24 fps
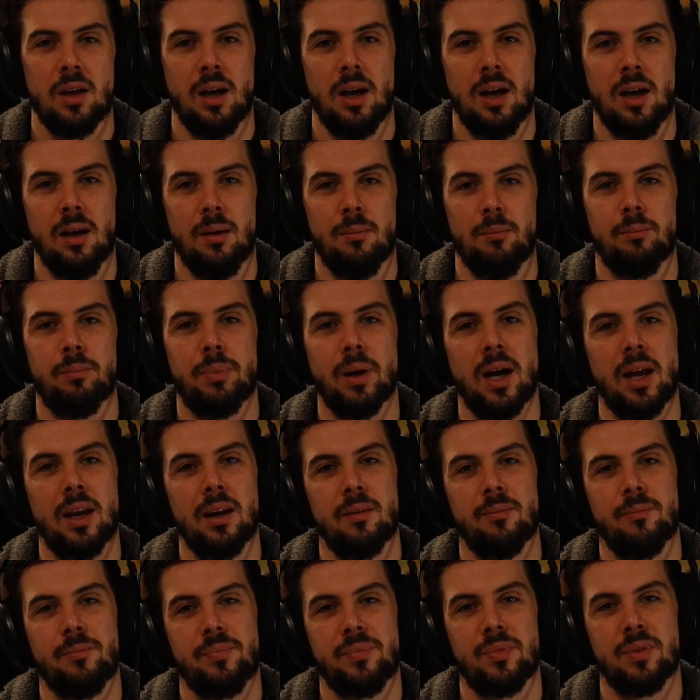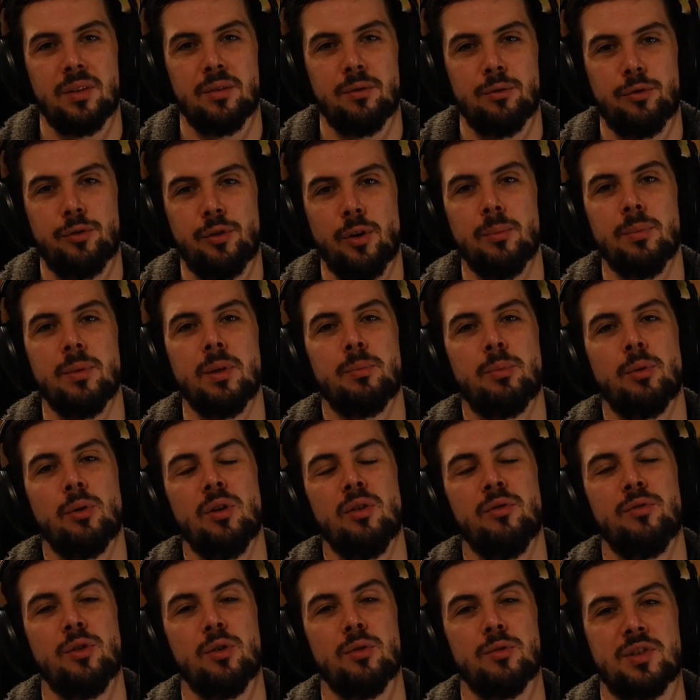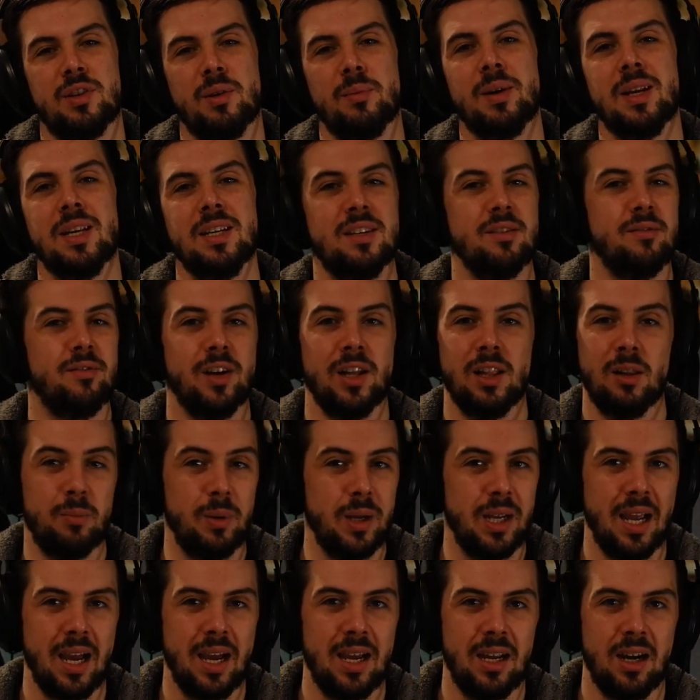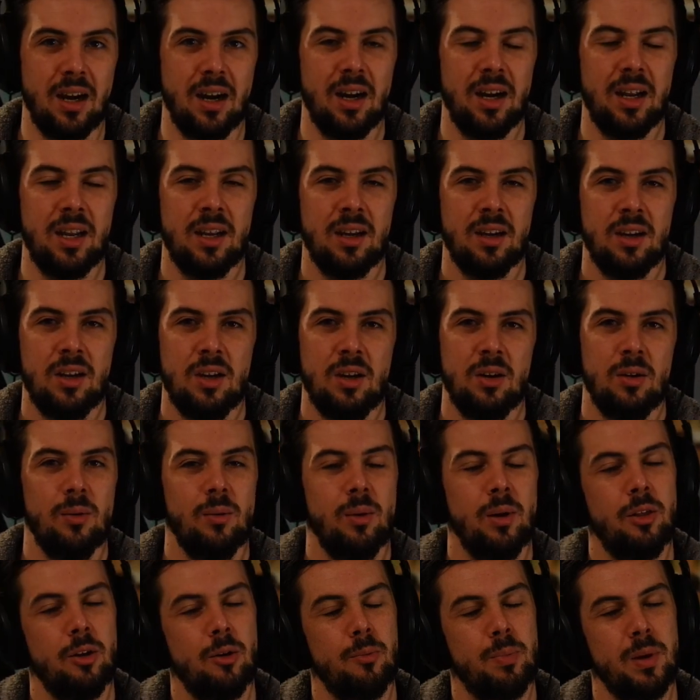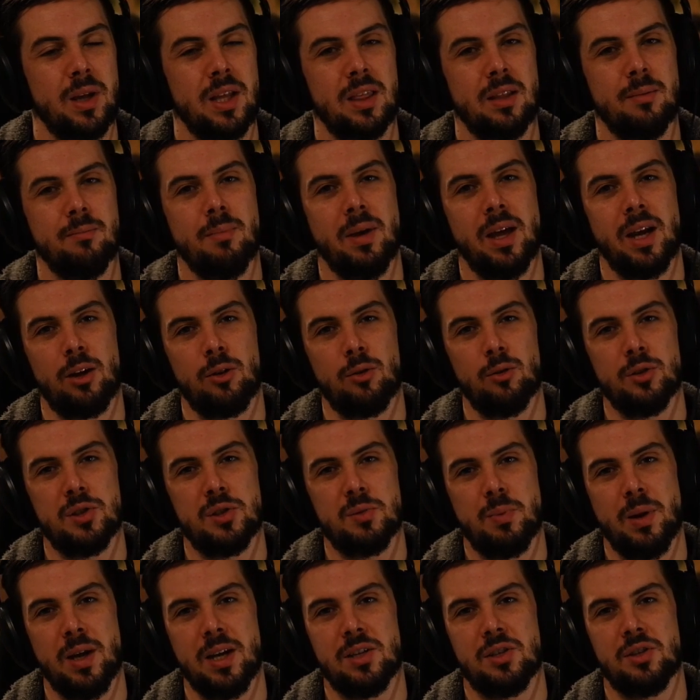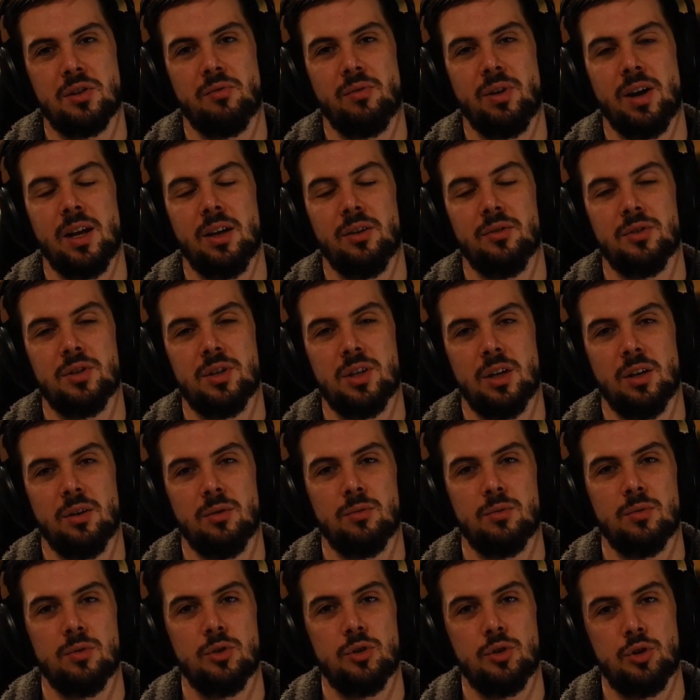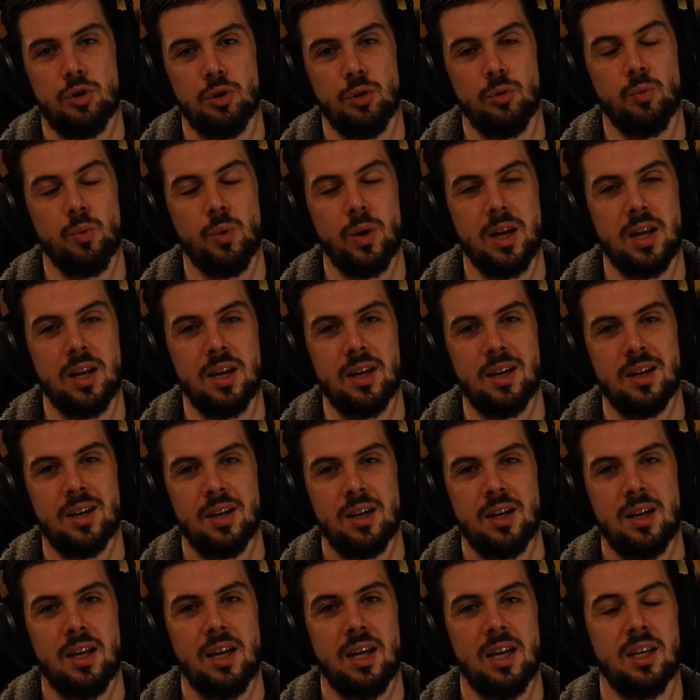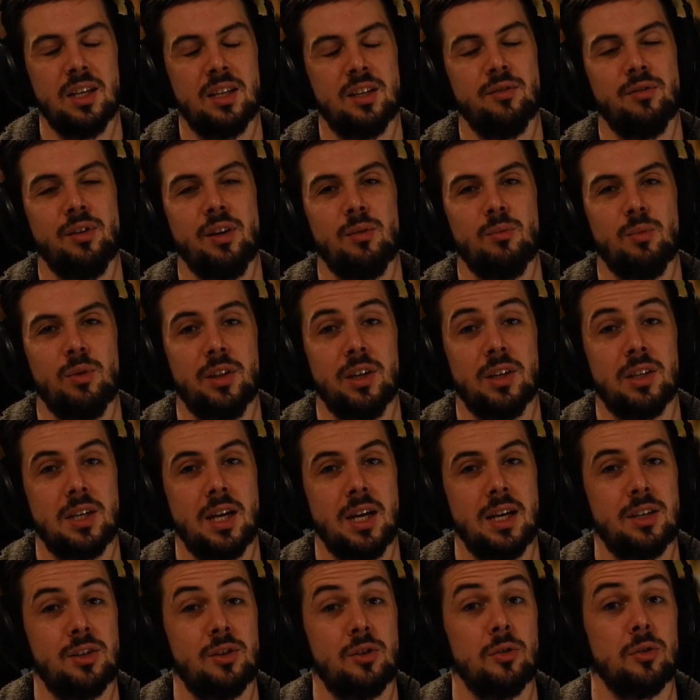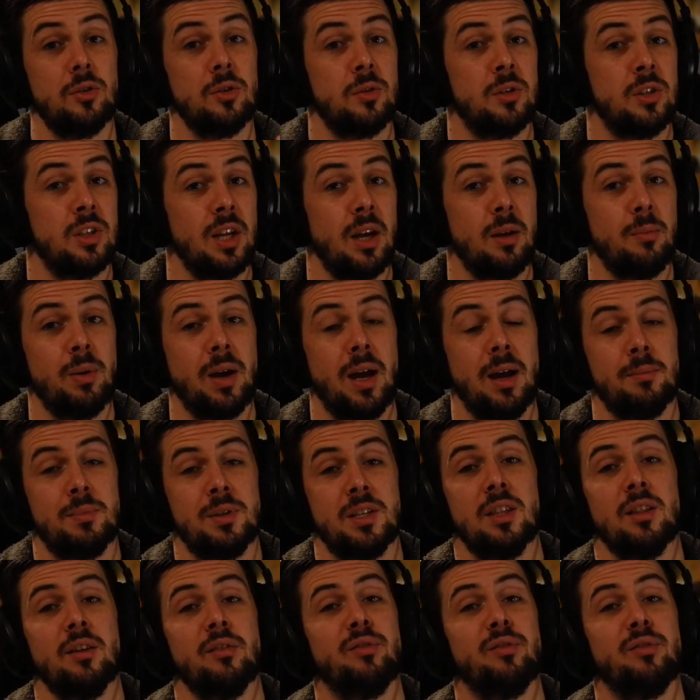Um, but from the point of view of somebody developing AI, whether it be in the medical space around, you know, should we intervene with a test, or say perhaps in the